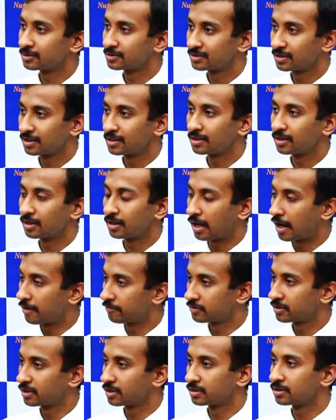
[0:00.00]
Sir,
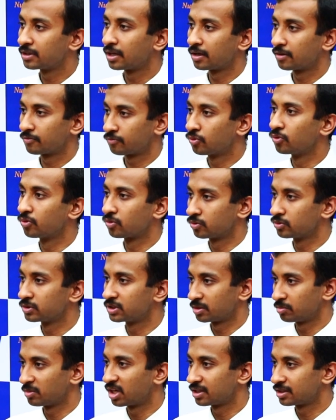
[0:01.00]
after the
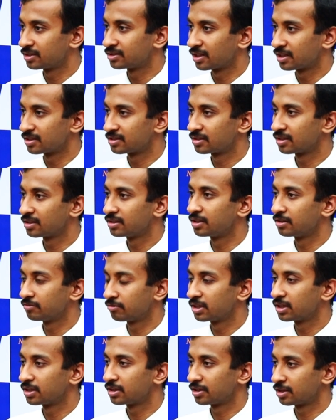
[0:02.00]
Fukushima disaster,
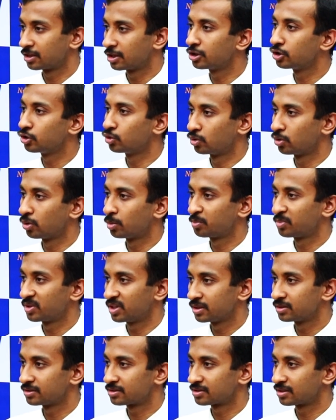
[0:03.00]
even the
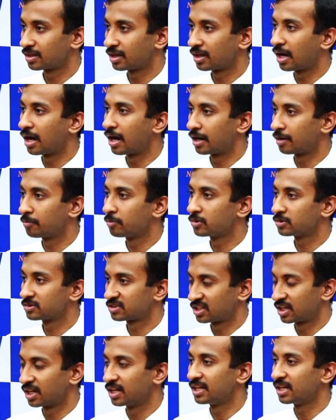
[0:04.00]
Europeans are
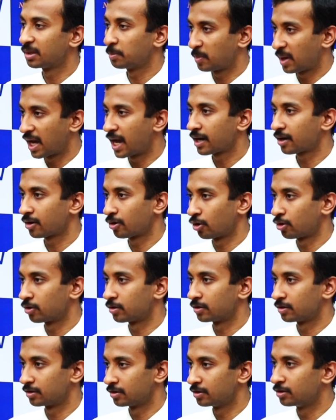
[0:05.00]
scaling back
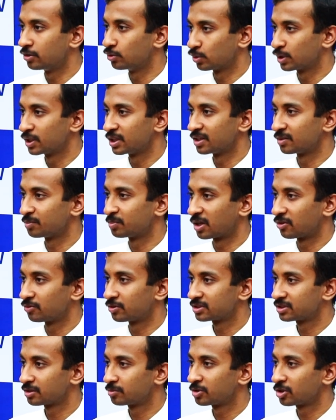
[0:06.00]
on nuclear
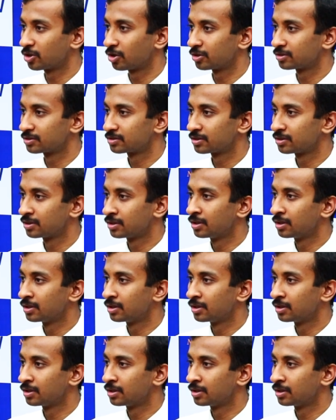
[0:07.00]
power, sir, because...